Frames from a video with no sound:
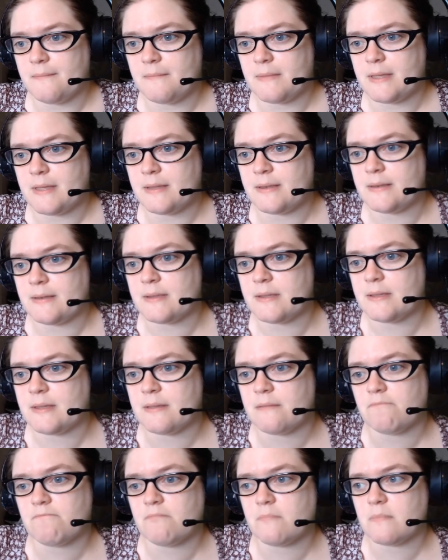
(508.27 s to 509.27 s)
And
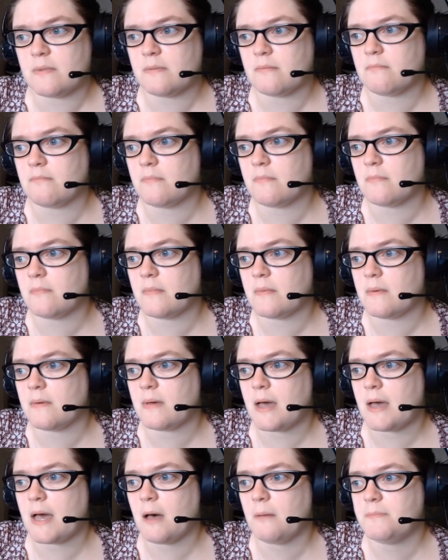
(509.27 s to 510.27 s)
it
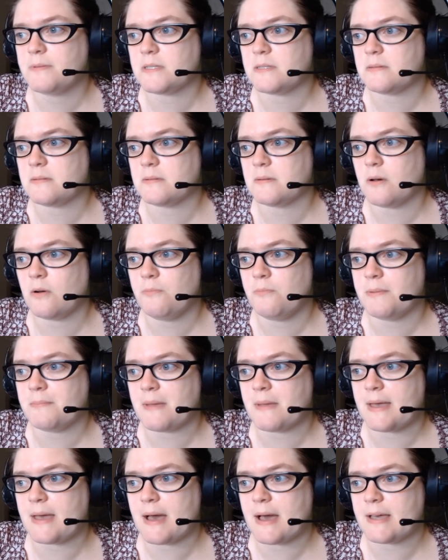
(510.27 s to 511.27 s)
helped open
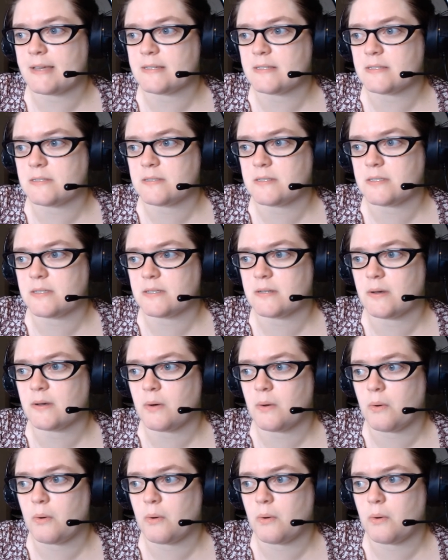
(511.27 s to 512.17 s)
my eyes to a